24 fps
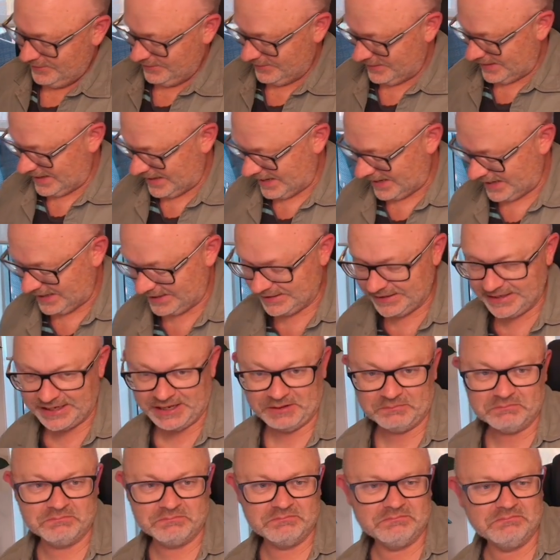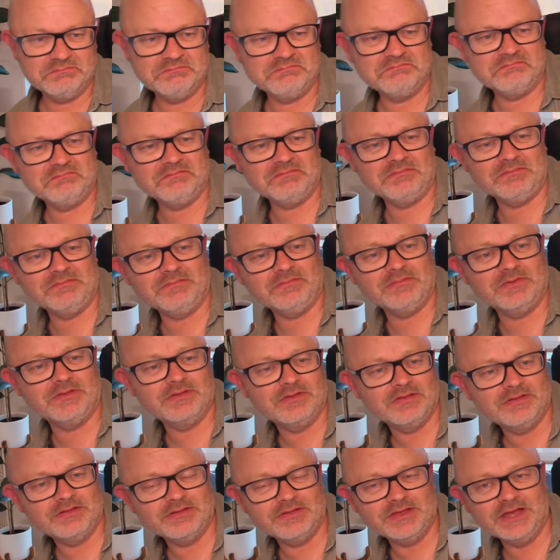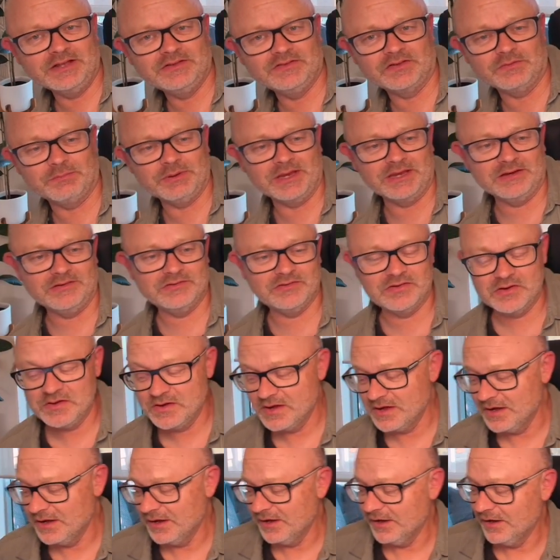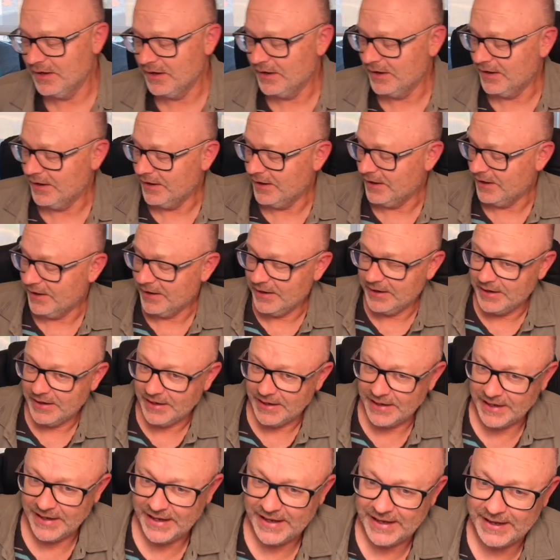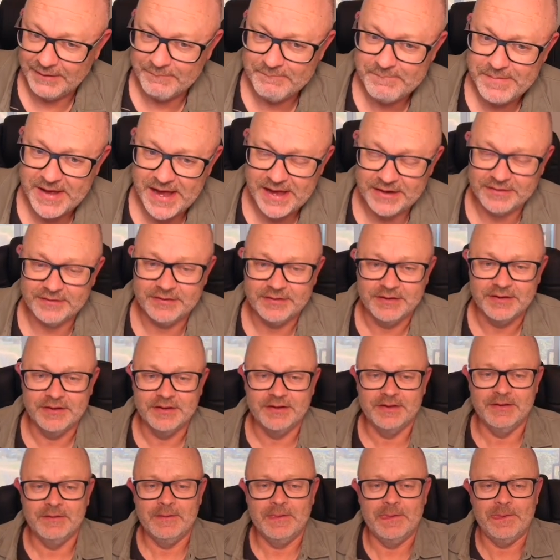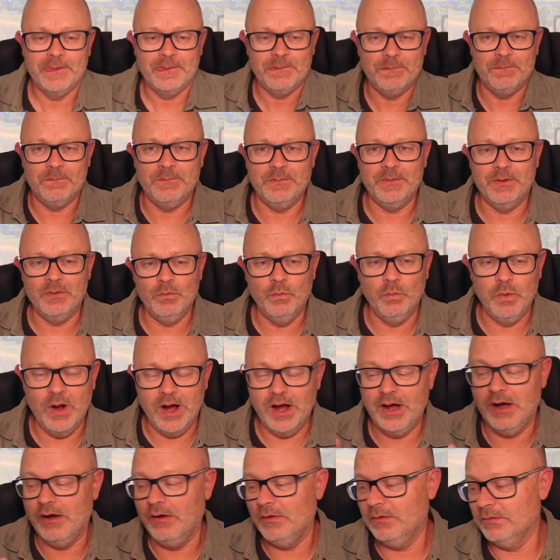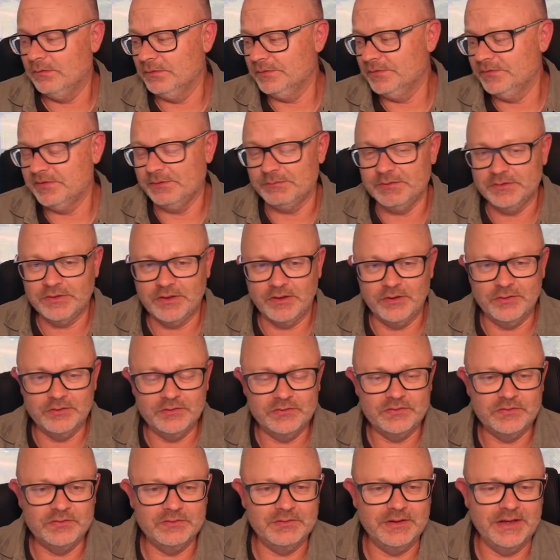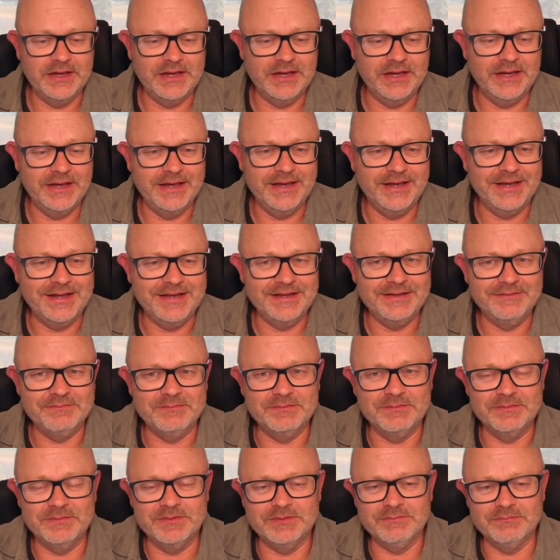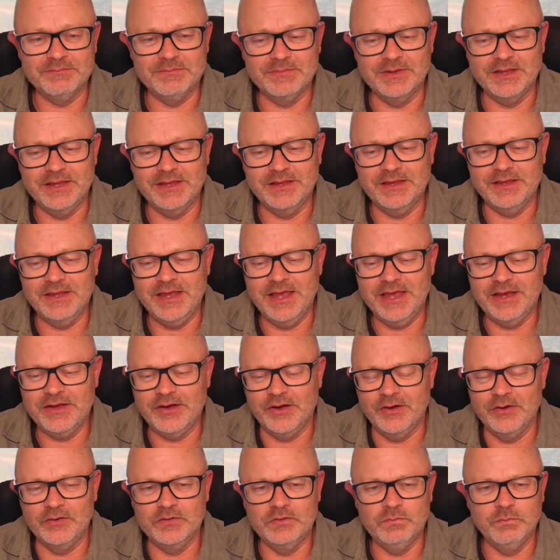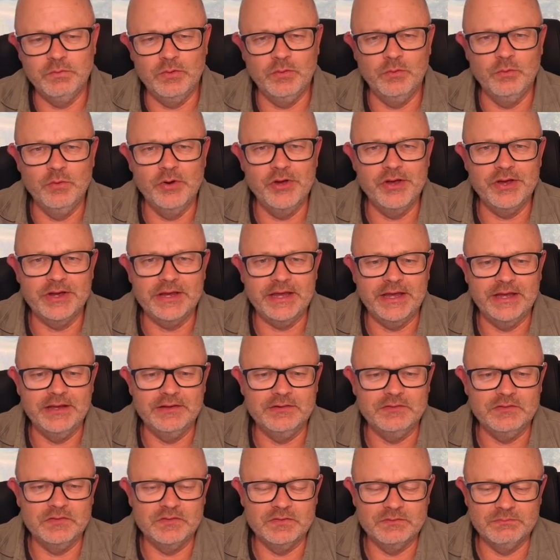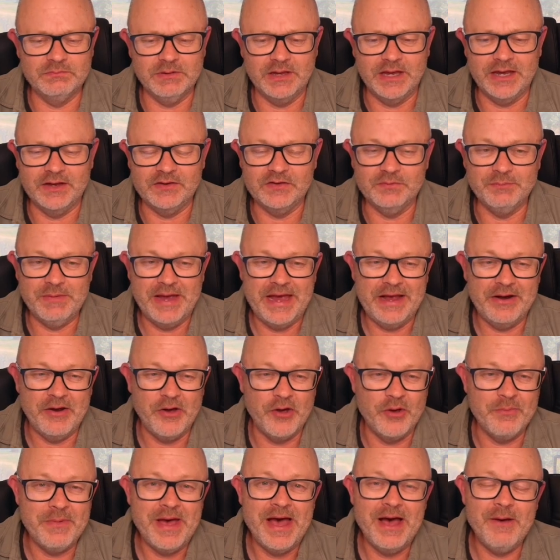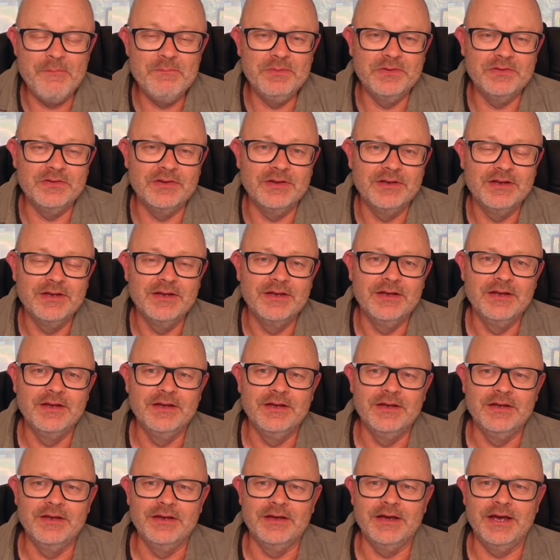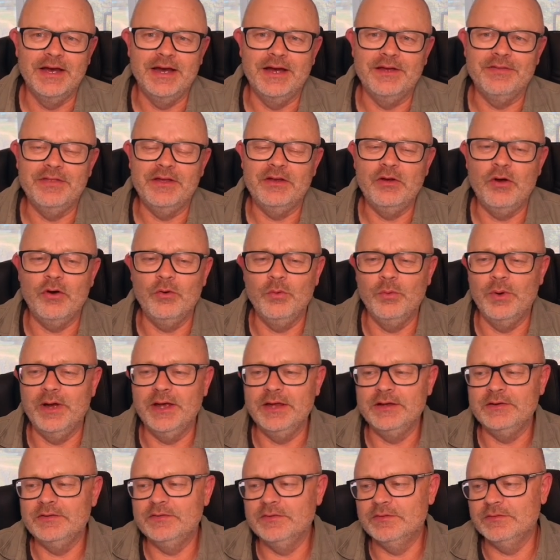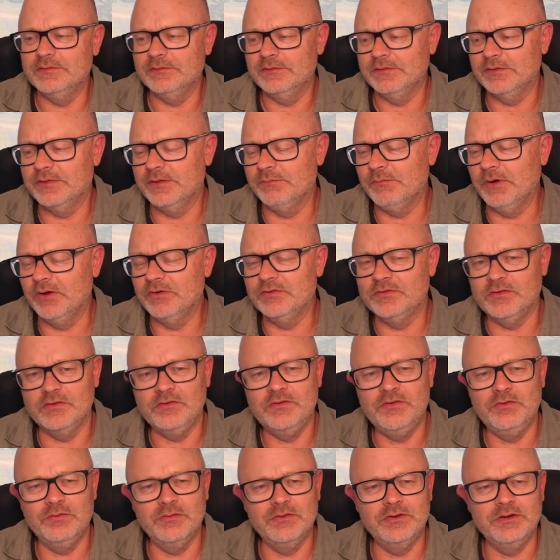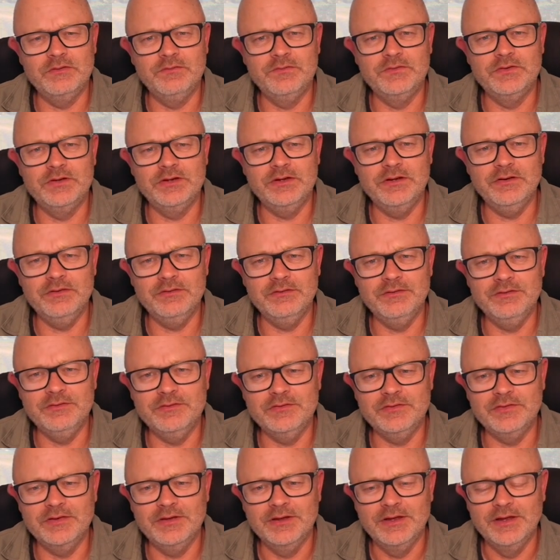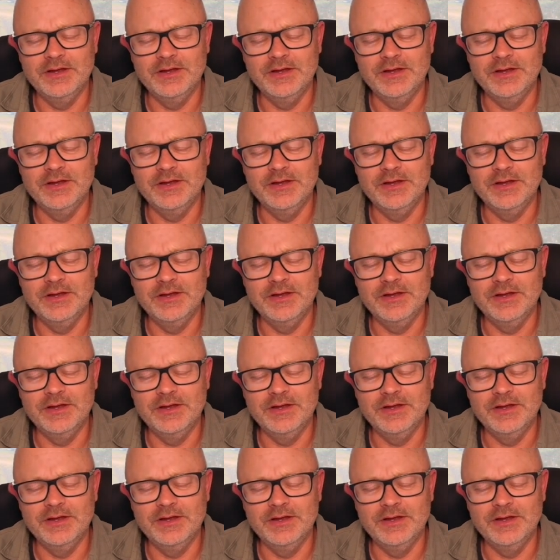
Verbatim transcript: Uh, yeah, it's a beast. Uh, but while some of those uh, echoes will work as uh, smart home hubs, uh, they're not always the most intuitive to use.